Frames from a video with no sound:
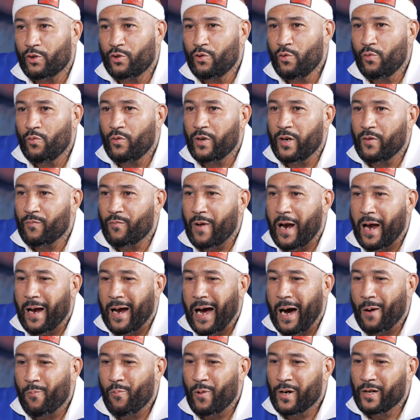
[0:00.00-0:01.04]
was doing in
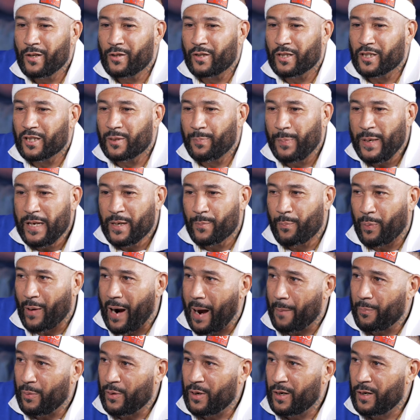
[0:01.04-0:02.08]
rap. I wanted to speak
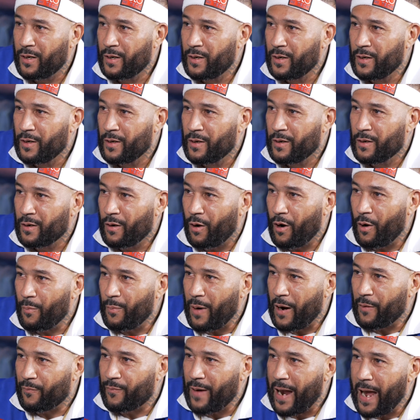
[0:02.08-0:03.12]
proper
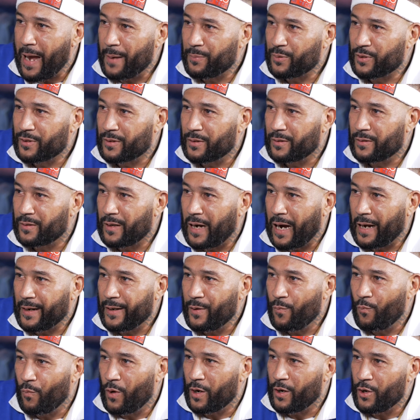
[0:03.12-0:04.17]
on my raps.
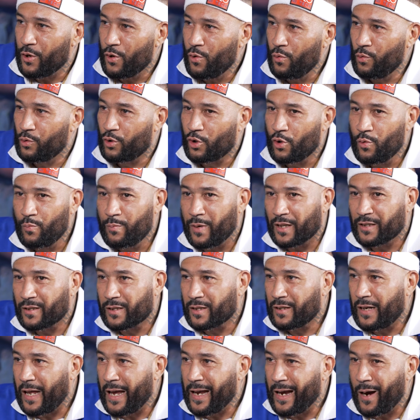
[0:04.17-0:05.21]
I didn't want to use too
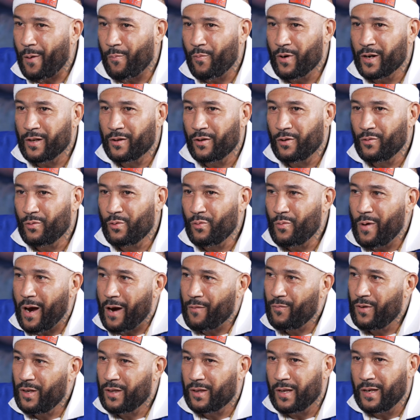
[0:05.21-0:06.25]
much slang. I wanted to
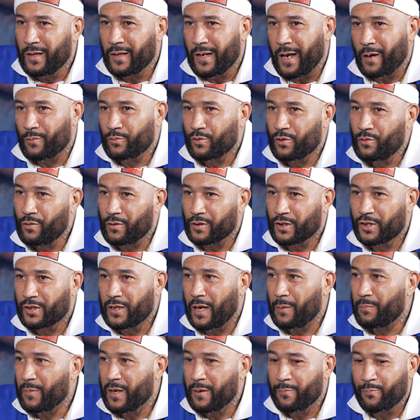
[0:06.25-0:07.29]
do everything that was going to
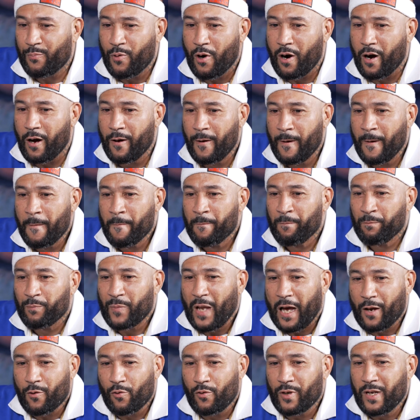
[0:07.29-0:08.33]
set me apart.
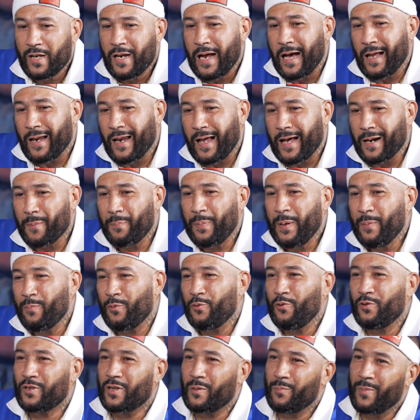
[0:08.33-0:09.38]
Right. Not only that, a lot of
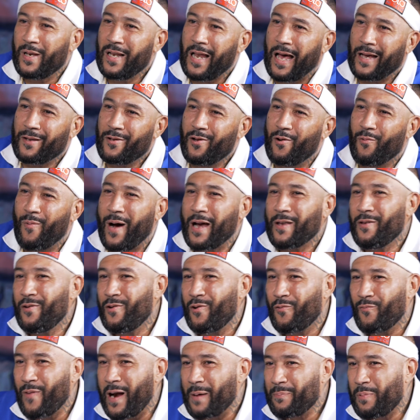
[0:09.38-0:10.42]
people used to be like, yo, why
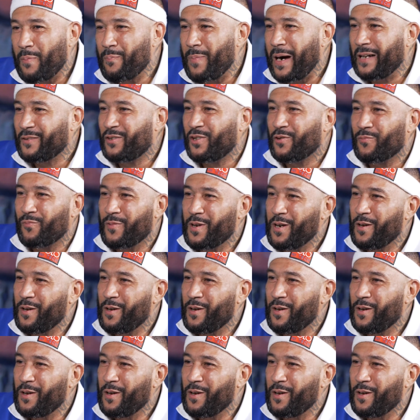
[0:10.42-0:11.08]
you don't rap about your